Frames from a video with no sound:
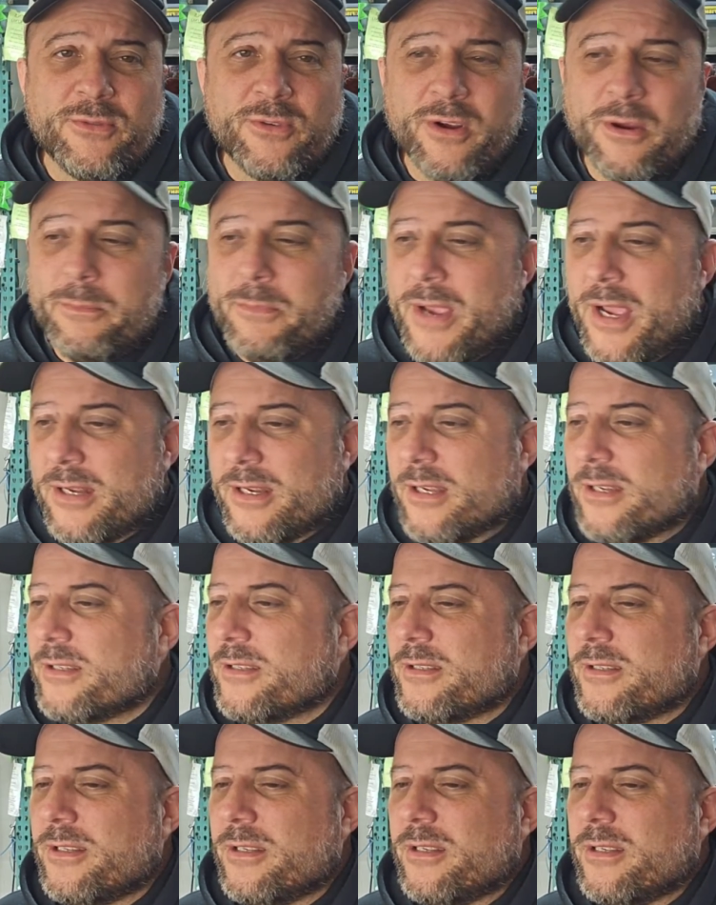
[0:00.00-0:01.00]
for a betta,
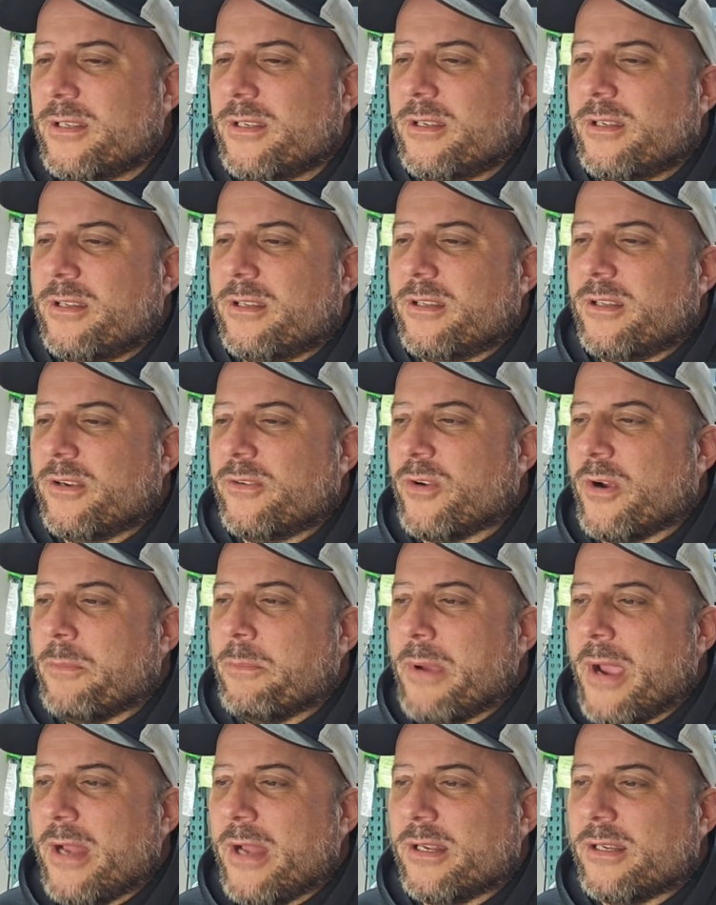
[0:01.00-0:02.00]
looking for a
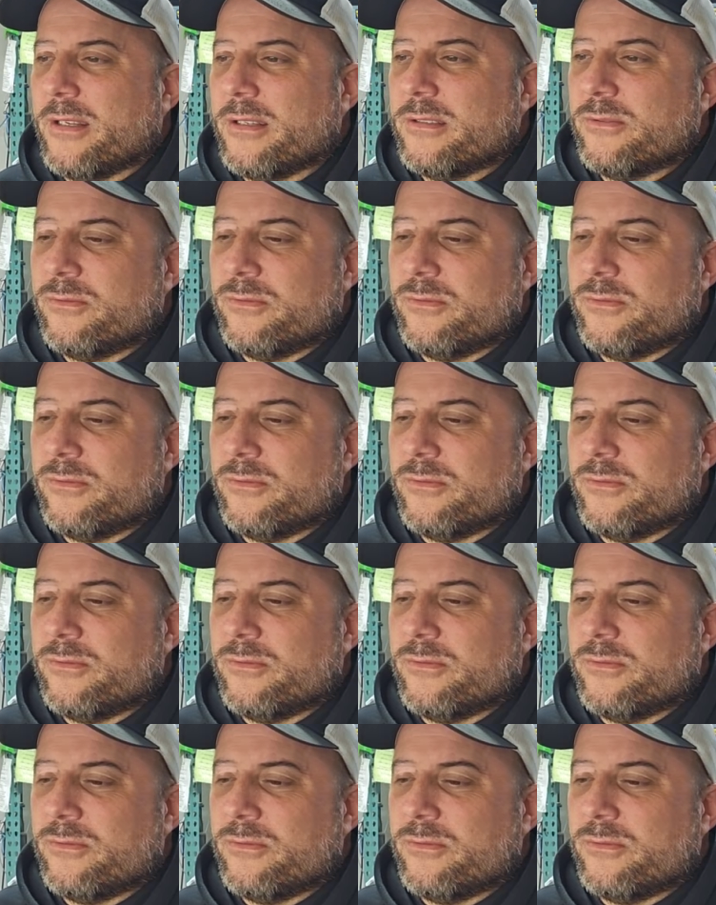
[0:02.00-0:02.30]
betta.